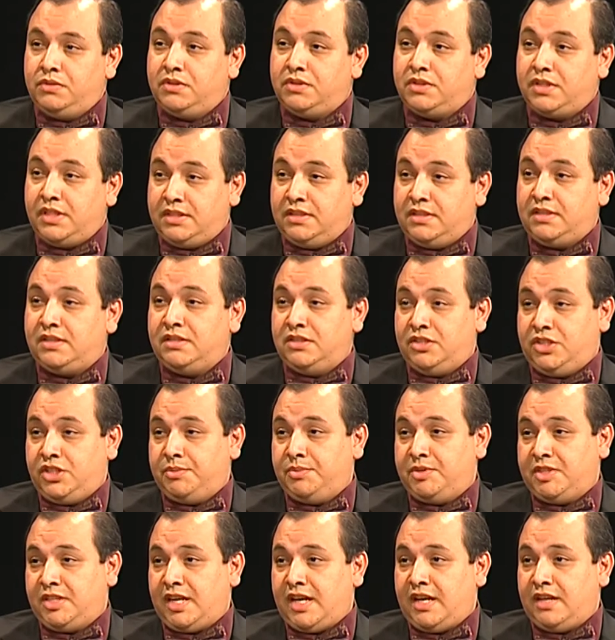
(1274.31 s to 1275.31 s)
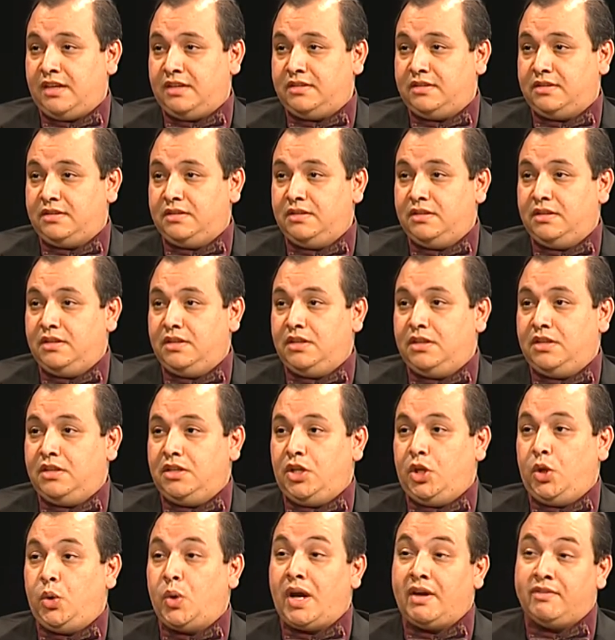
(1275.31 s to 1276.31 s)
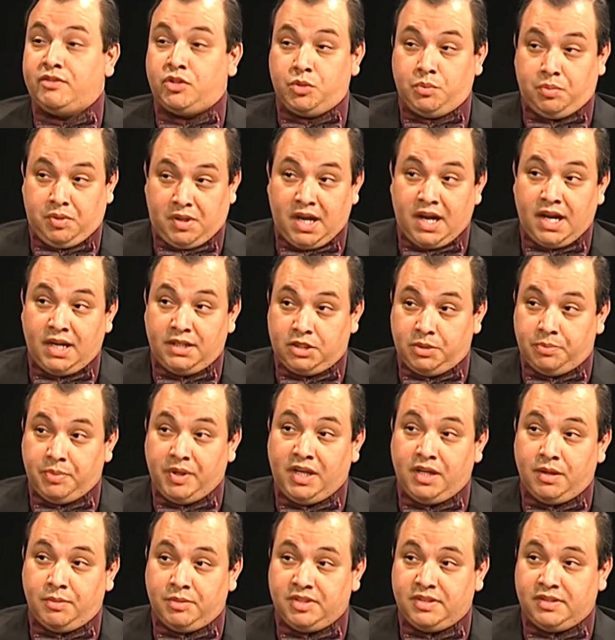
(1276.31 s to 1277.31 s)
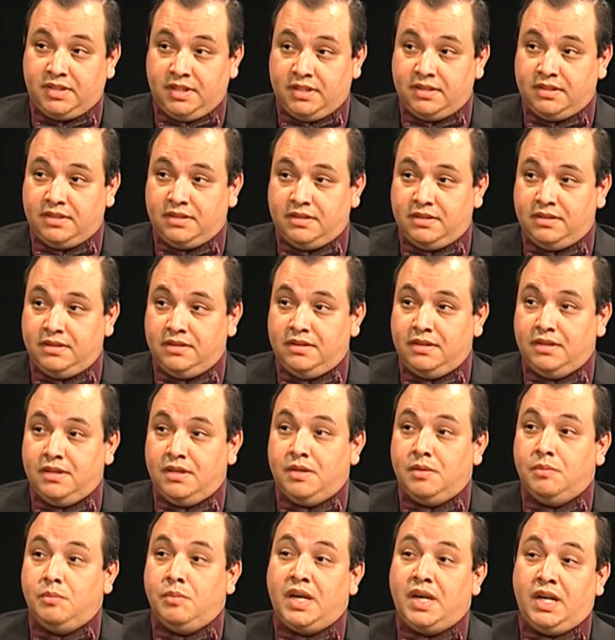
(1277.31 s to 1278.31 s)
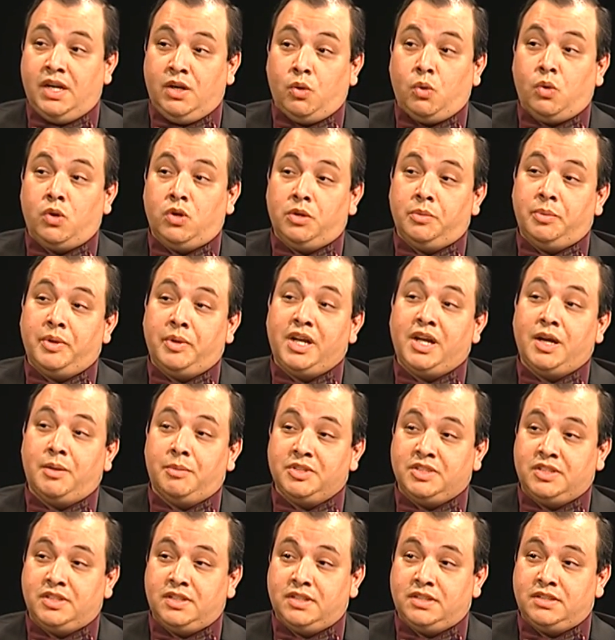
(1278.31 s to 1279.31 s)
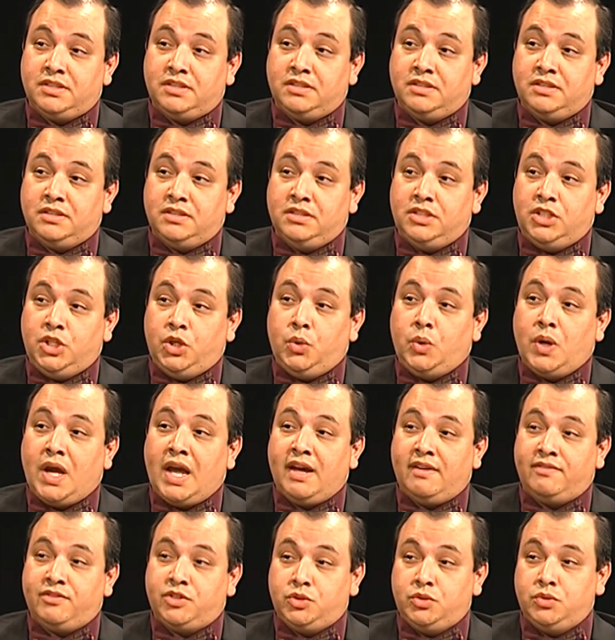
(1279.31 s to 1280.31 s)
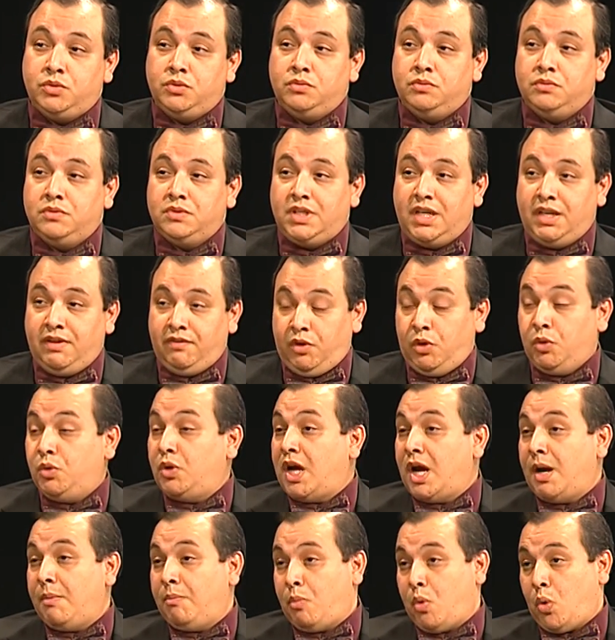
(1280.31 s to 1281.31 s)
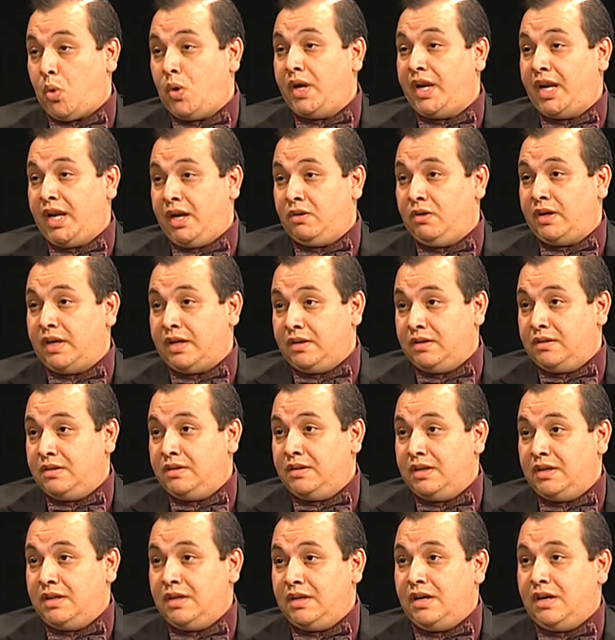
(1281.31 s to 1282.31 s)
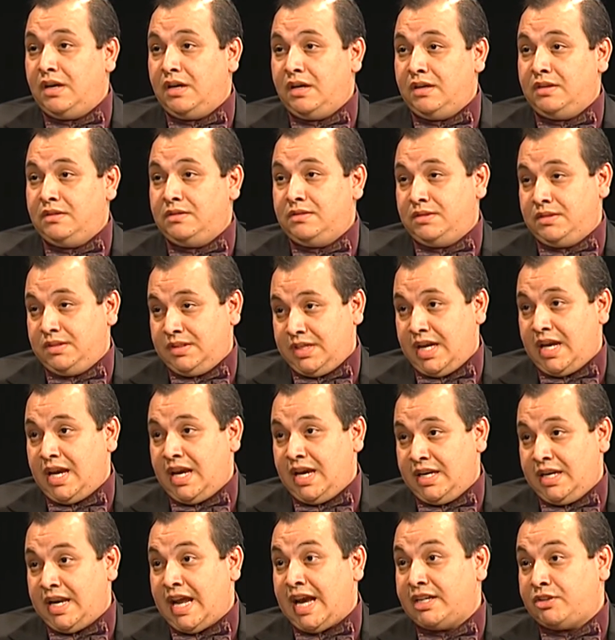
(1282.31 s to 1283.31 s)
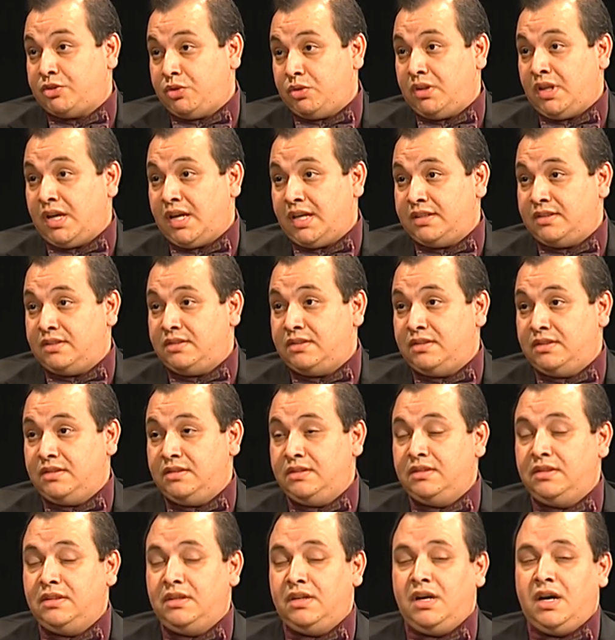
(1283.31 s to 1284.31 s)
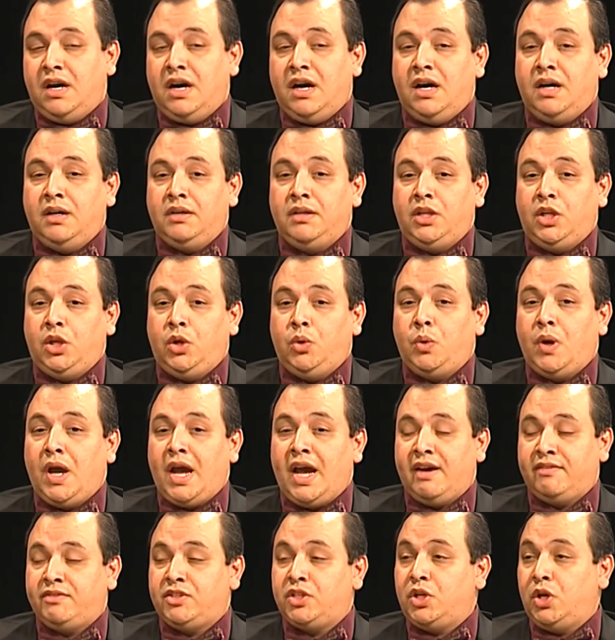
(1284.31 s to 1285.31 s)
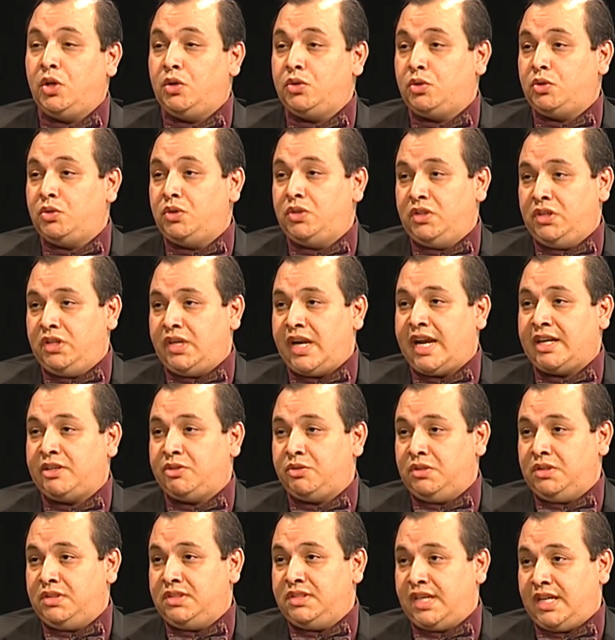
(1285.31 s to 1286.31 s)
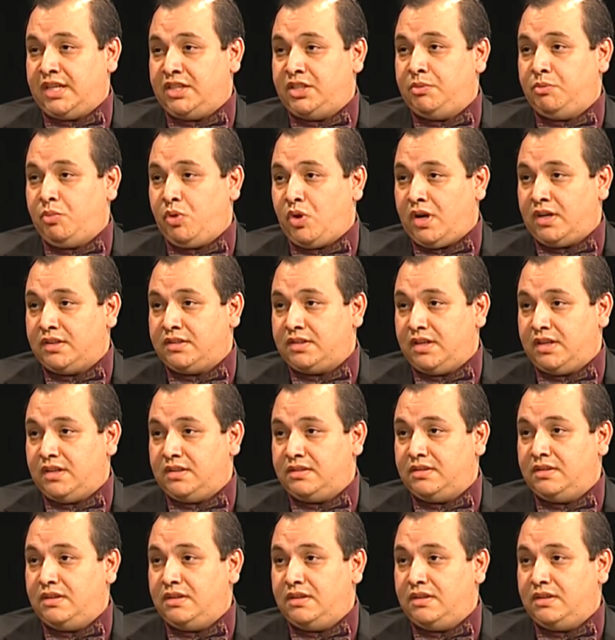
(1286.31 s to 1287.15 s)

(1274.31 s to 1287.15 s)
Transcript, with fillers: citizenship status. You have to apply to become a citizen. But in order to become a citizen, you have to, if you're not born here uh, and naturalized, right. uh, you have to go through the naturalization process.